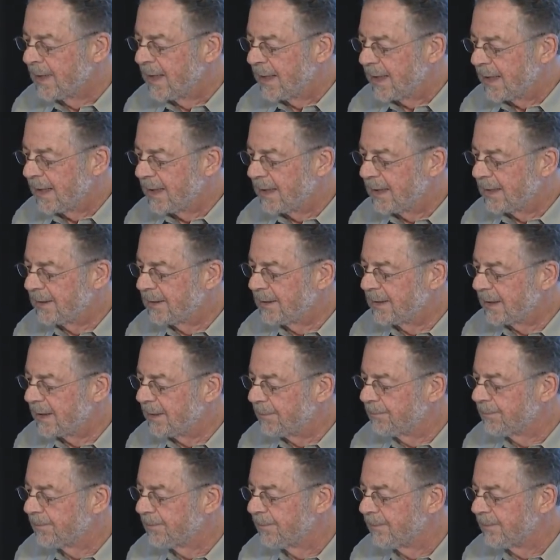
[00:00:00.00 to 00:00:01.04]
And
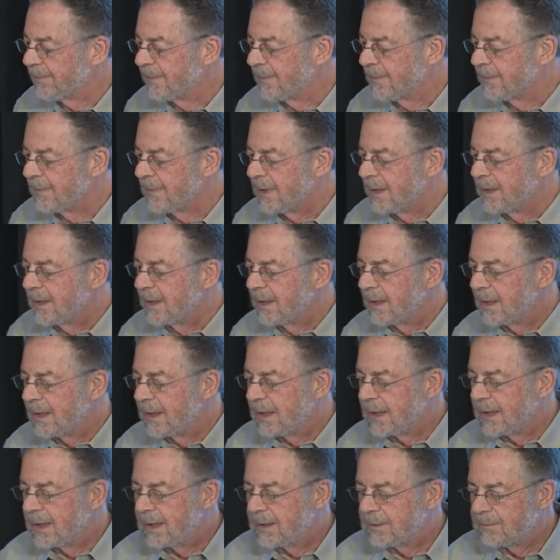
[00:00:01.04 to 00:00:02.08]
um,
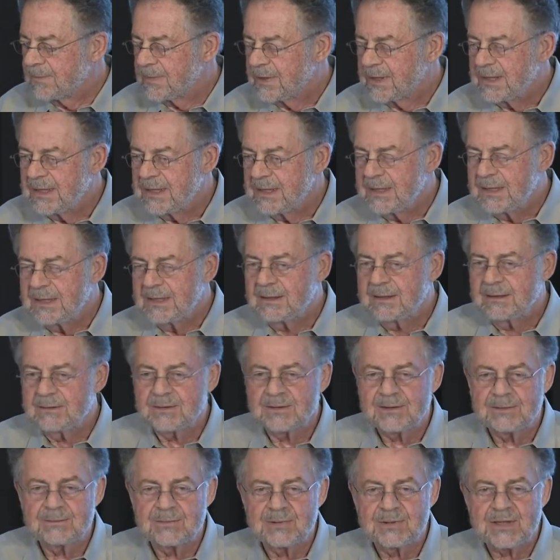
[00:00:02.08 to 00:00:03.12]
um, he
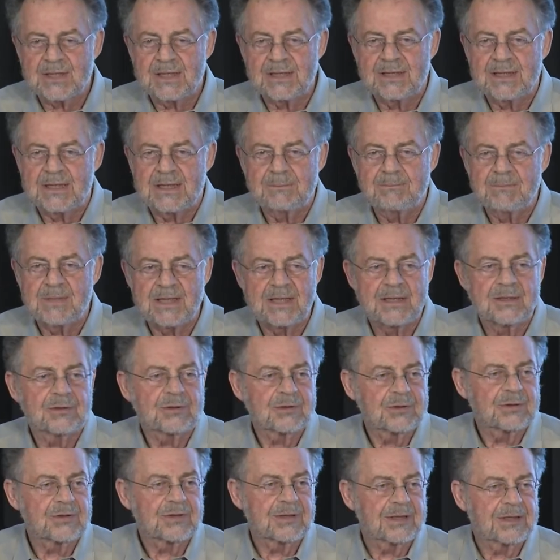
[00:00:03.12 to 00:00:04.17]
said he'd be
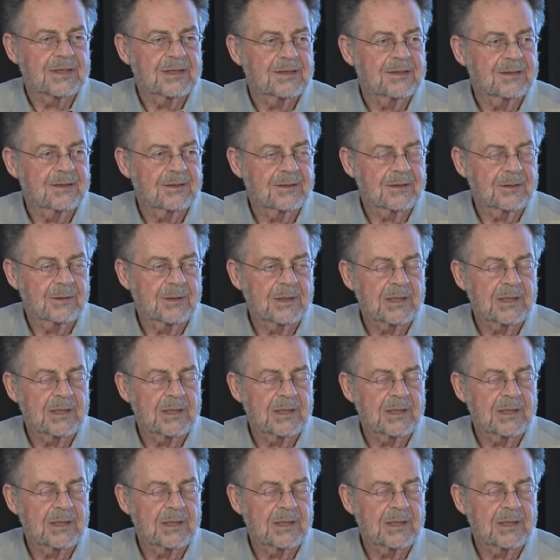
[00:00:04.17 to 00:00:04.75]
interested in,